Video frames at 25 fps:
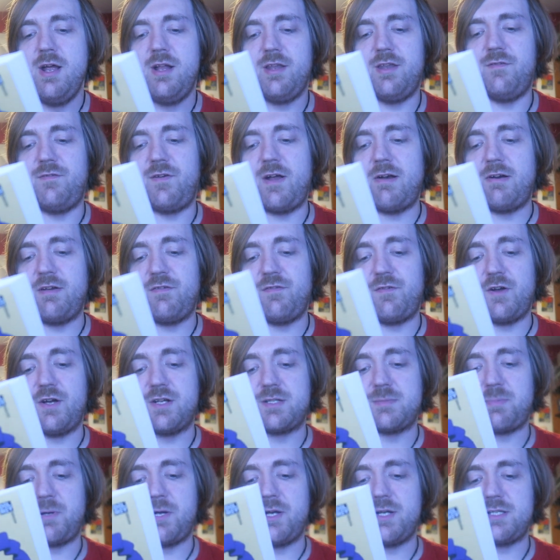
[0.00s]
the very
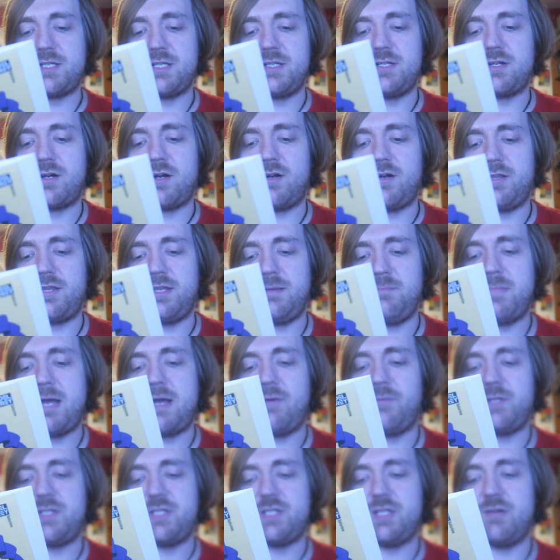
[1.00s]
first person Dorothy
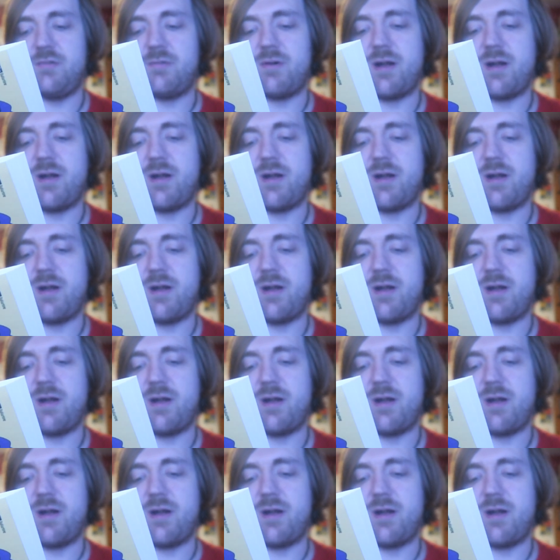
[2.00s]
met when she